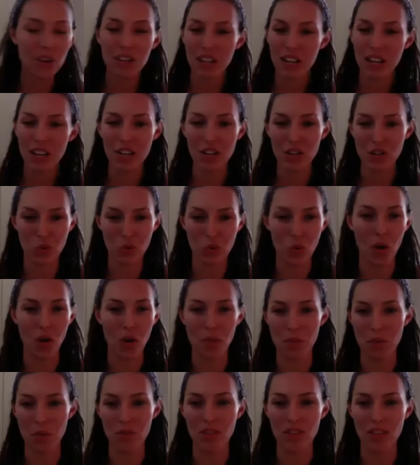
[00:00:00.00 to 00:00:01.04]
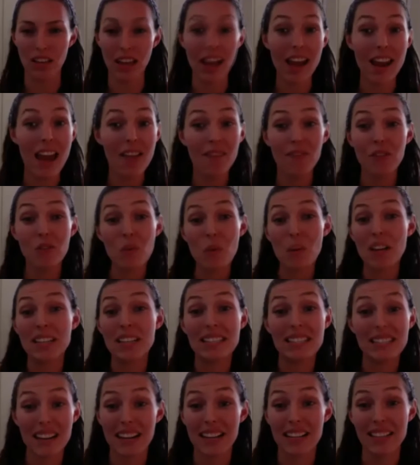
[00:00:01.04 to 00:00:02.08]
can enjoy music and everyone
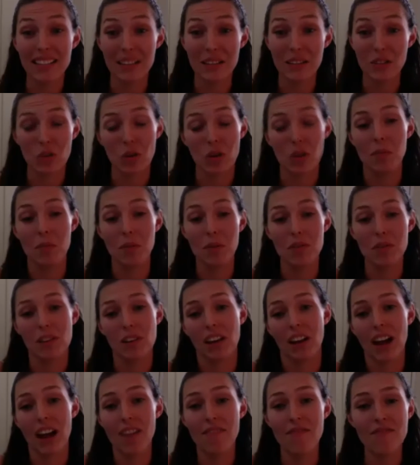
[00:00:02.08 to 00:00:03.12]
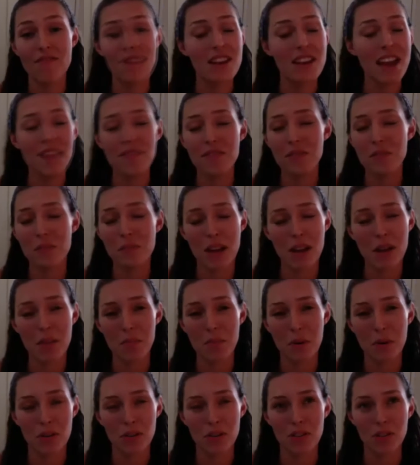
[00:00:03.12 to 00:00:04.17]
does enjoy music. I've never met
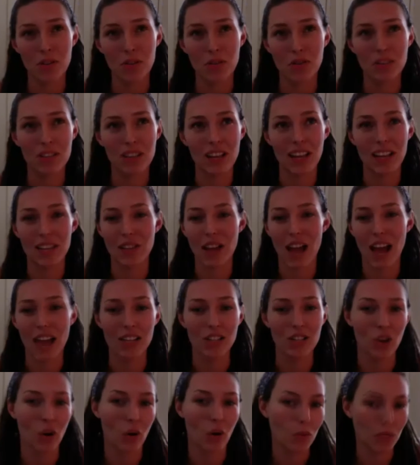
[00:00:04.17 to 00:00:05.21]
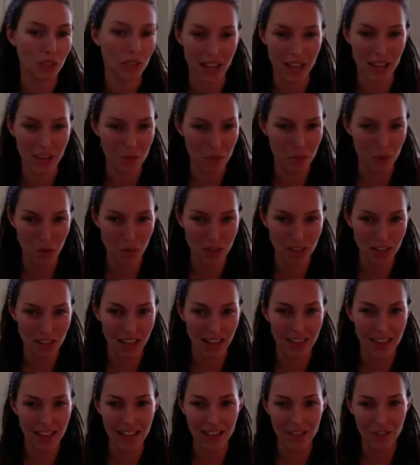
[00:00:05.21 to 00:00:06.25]
a person who says, I don't like
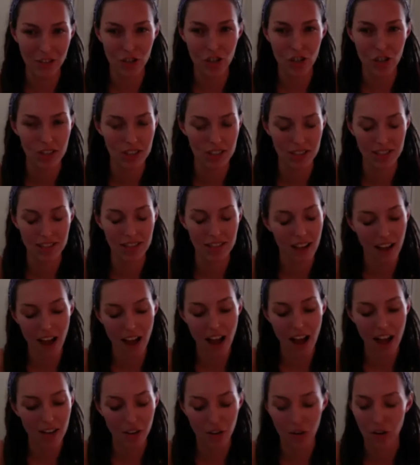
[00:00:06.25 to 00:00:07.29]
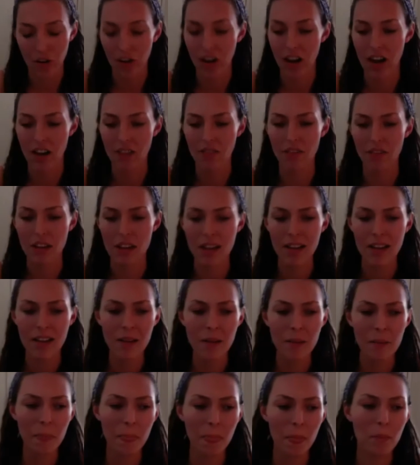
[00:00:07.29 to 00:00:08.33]
music. That's just unheard of.
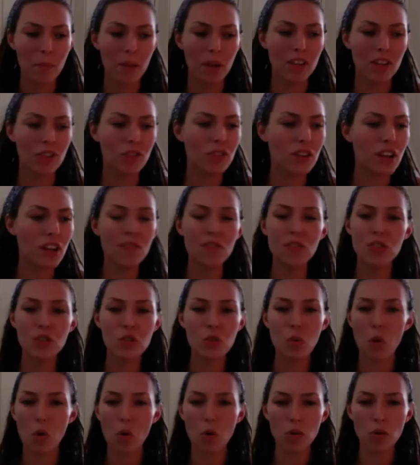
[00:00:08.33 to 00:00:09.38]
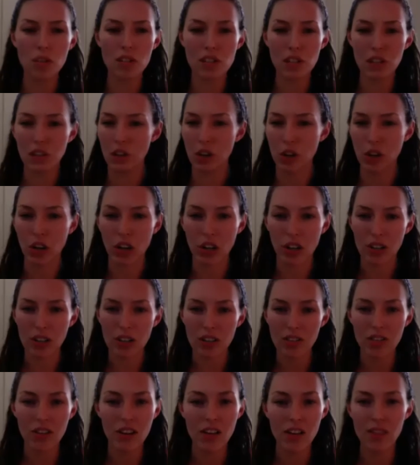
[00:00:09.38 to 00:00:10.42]
But you're never too old to learn.
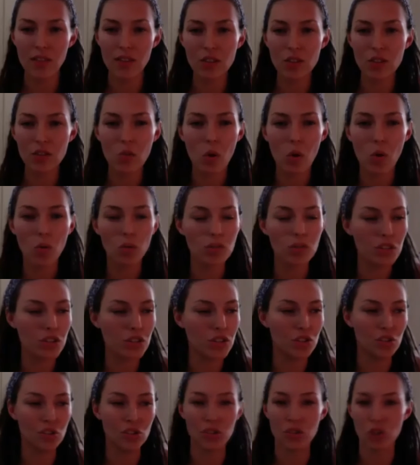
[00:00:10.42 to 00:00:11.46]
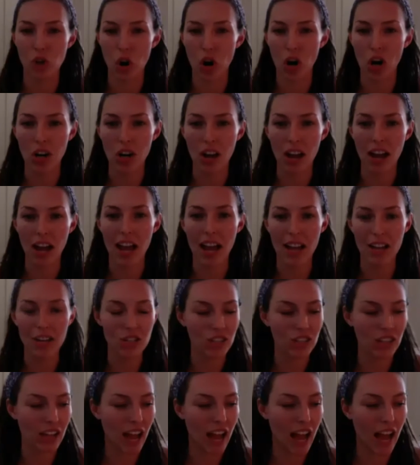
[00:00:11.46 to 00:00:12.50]
You're never too old to start. I
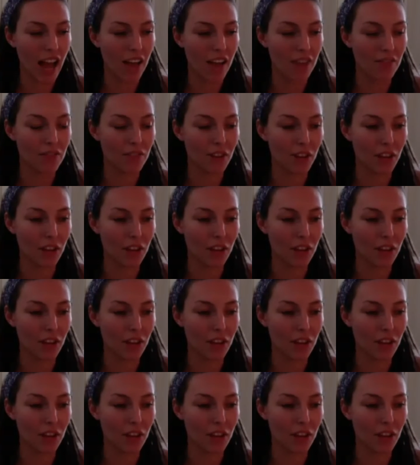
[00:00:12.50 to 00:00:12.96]
actually have